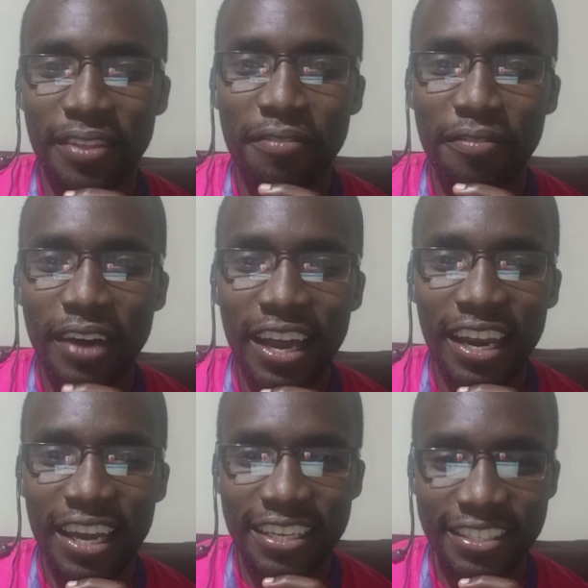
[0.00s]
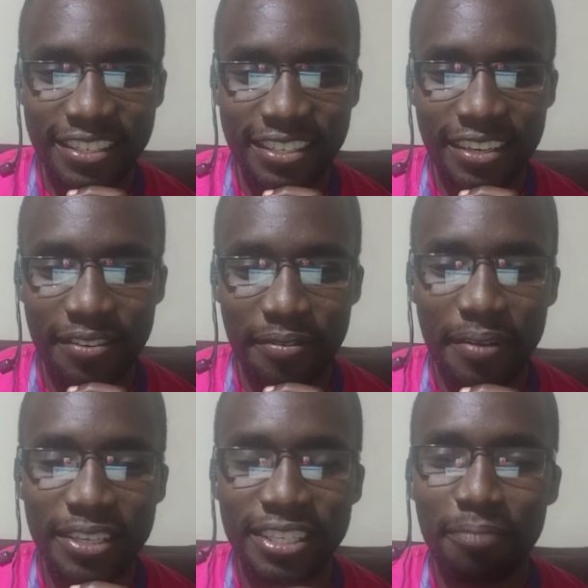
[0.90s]
The villi
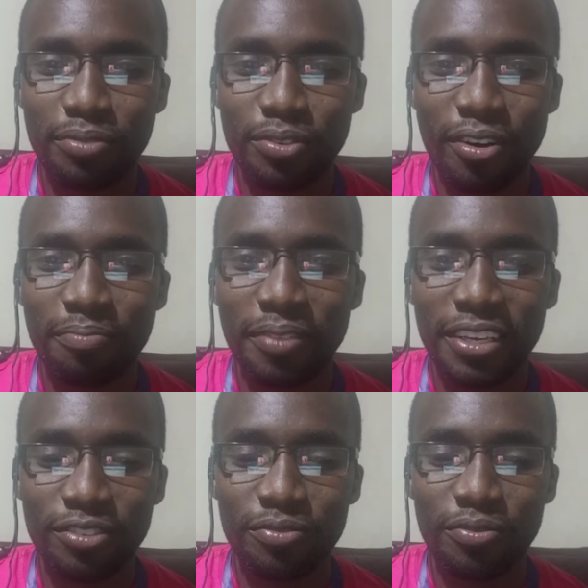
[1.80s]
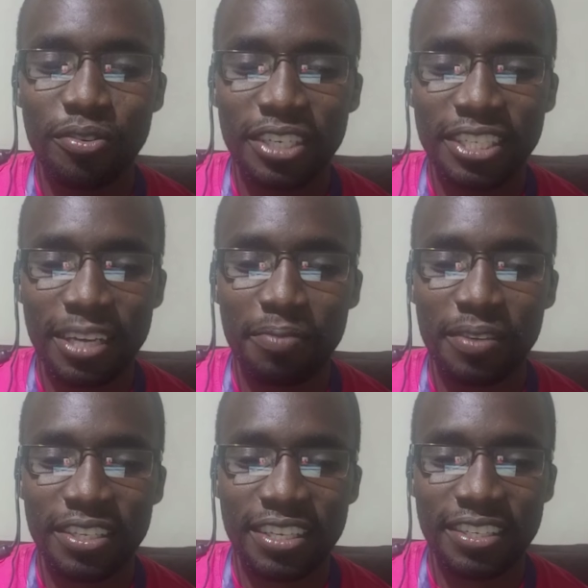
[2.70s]
must absorb these food
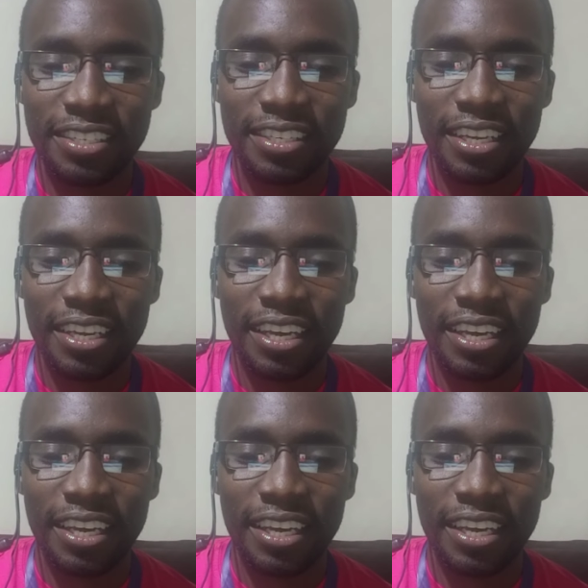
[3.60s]
substances.